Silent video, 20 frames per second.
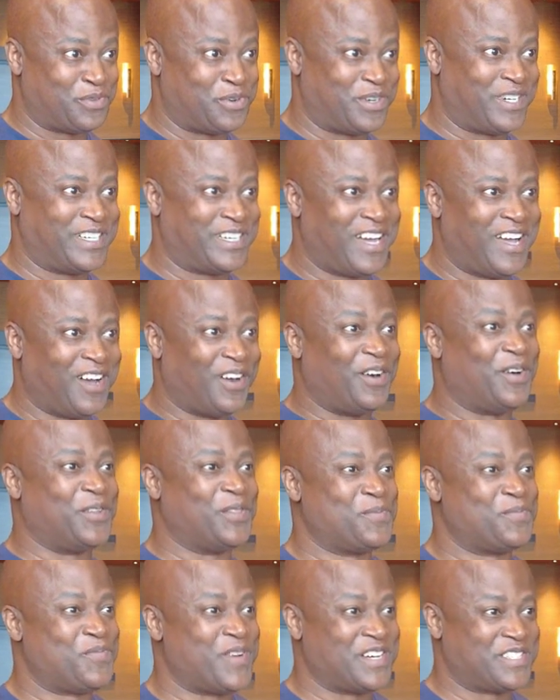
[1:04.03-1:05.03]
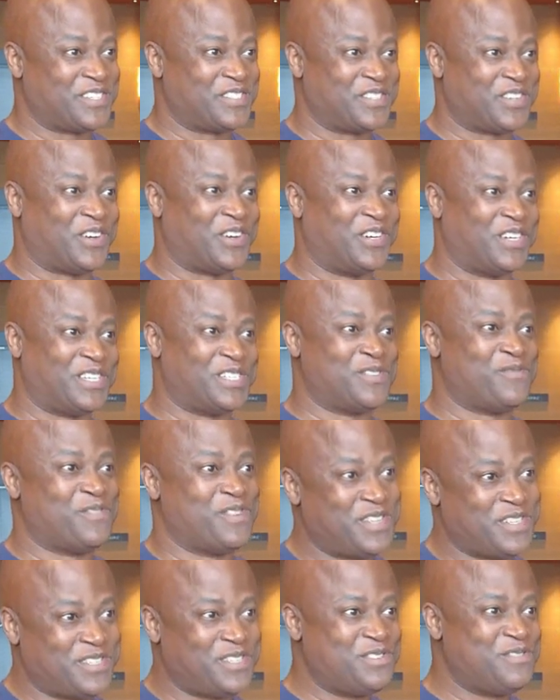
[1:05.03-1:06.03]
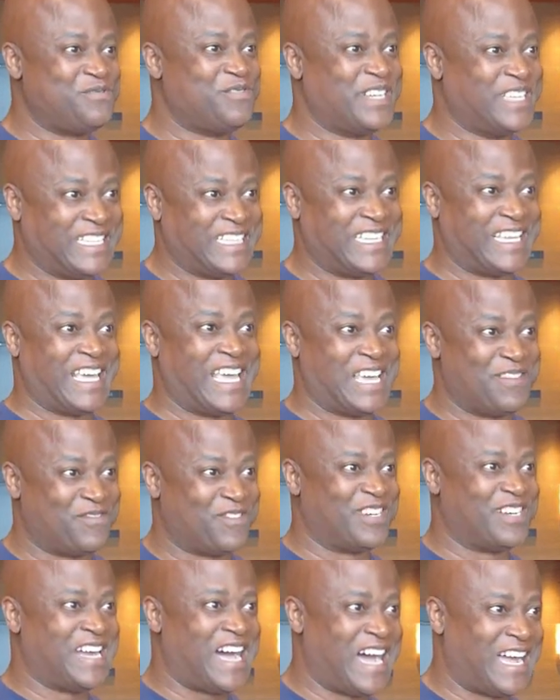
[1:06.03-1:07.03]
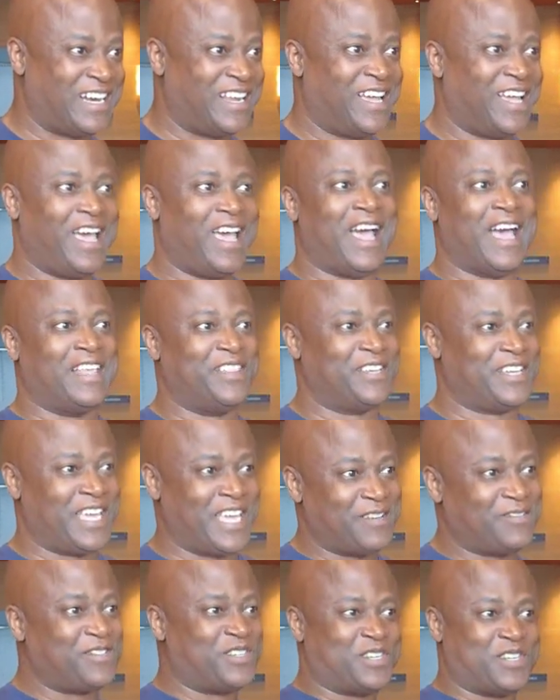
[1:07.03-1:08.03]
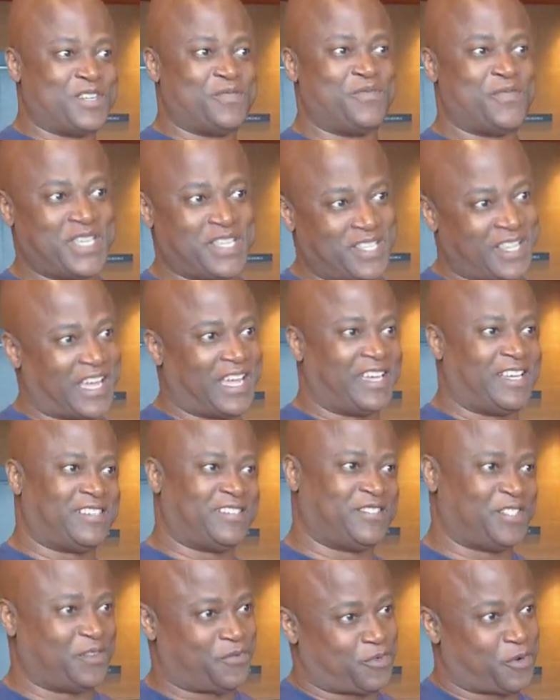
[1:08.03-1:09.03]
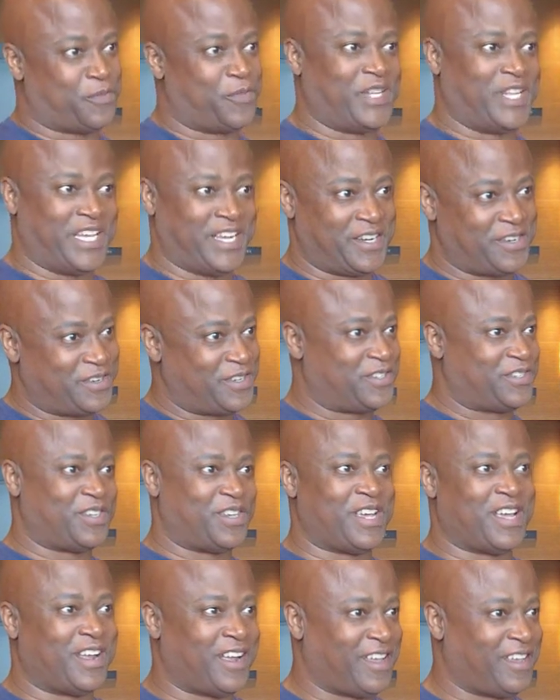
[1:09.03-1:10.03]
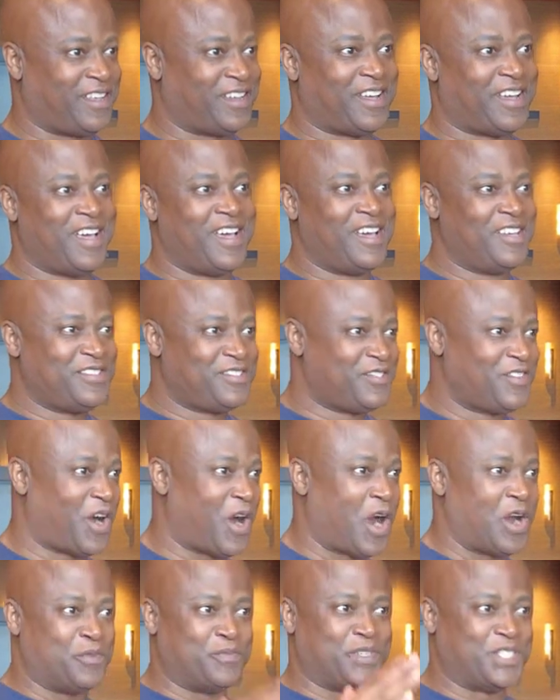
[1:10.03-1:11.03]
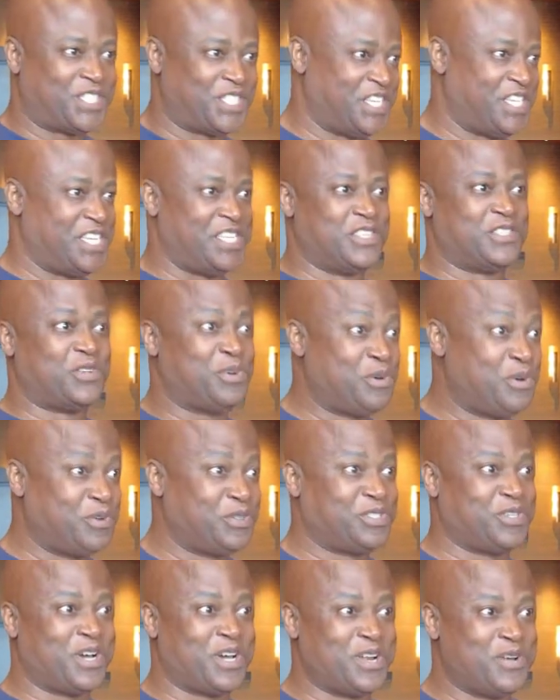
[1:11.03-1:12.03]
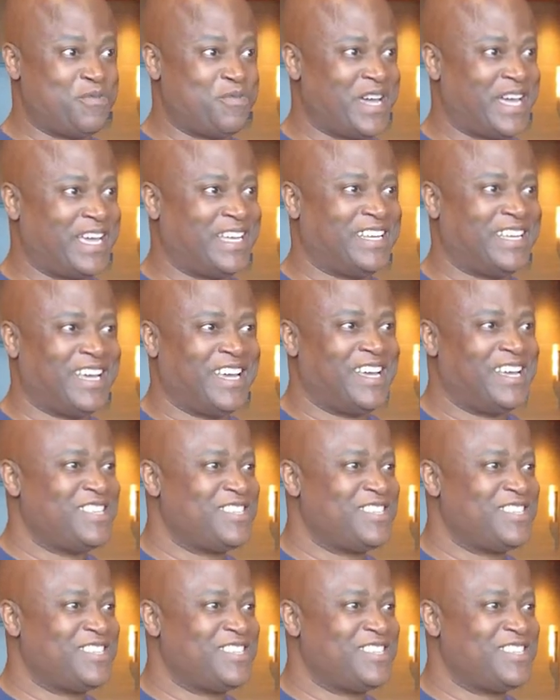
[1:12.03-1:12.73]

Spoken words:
board, all the pressure's on, will you win the game or not? And the games are going to be like defibrillators, heart machines, who's going to win?